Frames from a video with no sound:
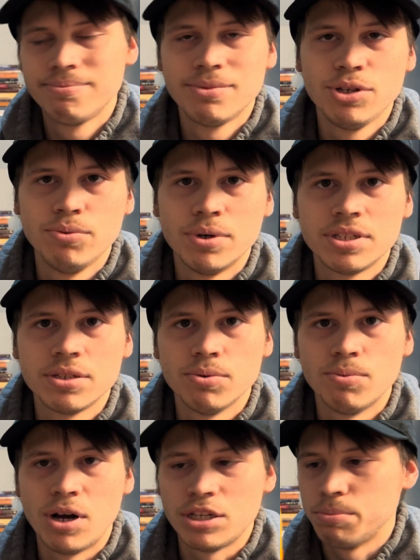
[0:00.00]
who wants to
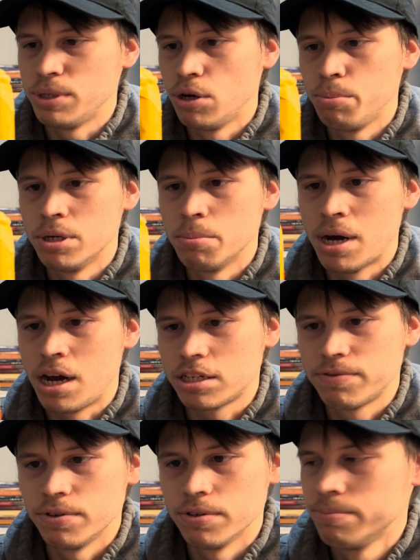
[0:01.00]
watch me open a box
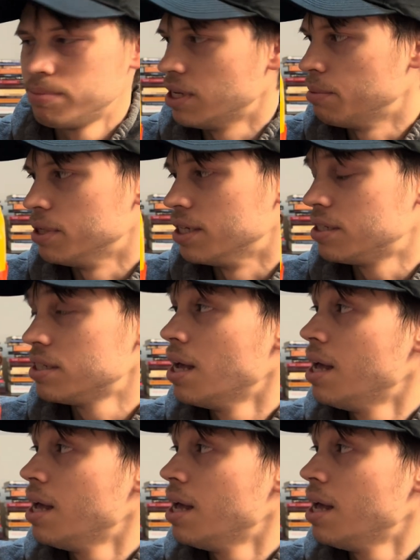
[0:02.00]
for 10 minutes?